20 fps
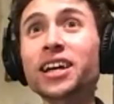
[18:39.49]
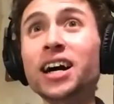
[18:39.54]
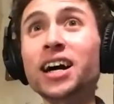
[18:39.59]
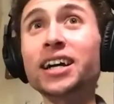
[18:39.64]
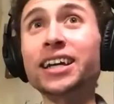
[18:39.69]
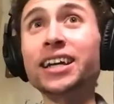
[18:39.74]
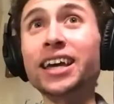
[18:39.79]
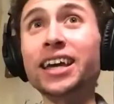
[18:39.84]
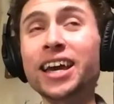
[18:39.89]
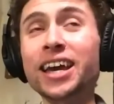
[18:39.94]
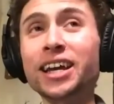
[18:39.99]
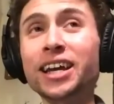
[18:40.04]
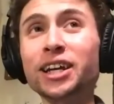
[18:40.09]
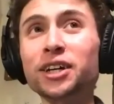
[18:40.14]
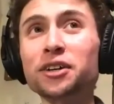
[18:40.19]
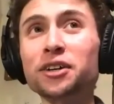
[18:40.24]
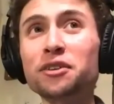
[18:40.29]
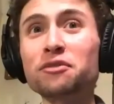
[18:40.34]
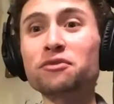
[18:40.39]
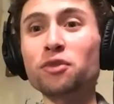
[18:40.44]
a kink
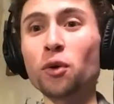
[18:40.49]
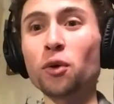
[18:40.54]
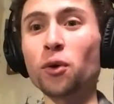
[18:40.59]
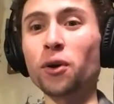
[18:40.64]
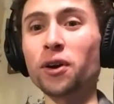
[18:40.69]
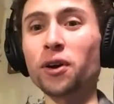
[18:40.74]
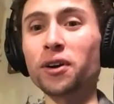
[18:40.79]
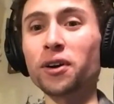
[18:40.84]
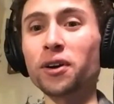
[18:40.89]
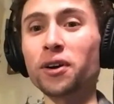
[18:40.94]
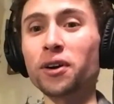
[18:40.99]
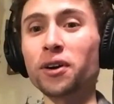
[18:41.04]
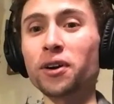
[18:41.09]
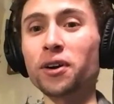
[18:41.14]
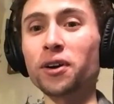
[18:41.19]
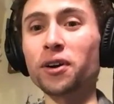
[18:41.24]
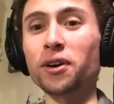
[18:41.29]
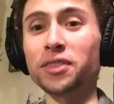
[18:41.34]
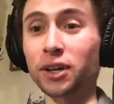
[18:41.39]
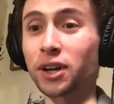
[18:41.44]
for
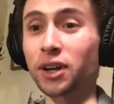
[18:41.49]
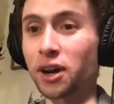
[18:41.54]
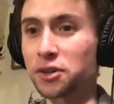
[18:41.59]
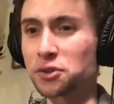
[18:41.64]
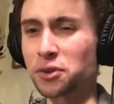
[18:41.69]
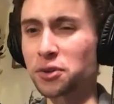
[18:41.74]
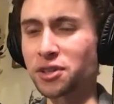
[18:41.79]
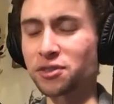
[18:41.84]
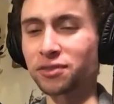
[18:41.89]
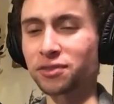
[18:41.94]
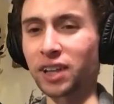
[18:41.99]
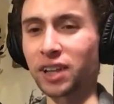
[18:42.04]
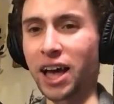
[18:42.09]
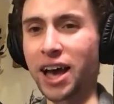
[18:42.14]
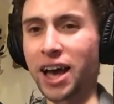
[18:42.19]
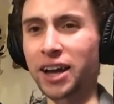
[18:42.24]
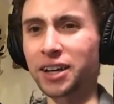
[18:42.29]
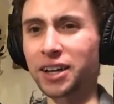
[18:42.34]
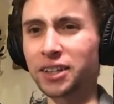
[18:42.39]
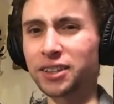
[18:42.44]
their country's
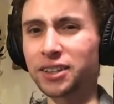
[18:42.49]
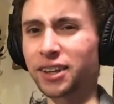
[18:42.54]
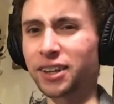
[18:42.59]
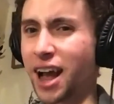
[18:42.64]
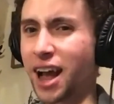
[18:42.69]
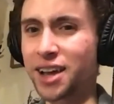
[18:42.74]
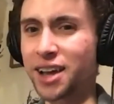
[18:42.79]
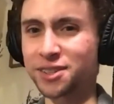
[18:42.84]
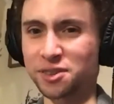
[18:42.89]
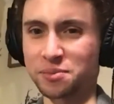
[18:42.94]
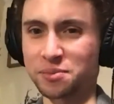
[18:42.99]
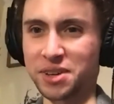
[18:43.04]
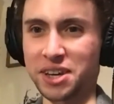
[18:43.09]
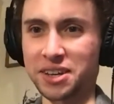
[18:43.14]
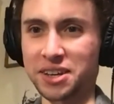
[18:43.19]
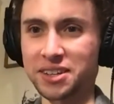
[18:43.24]
flag? There has to be.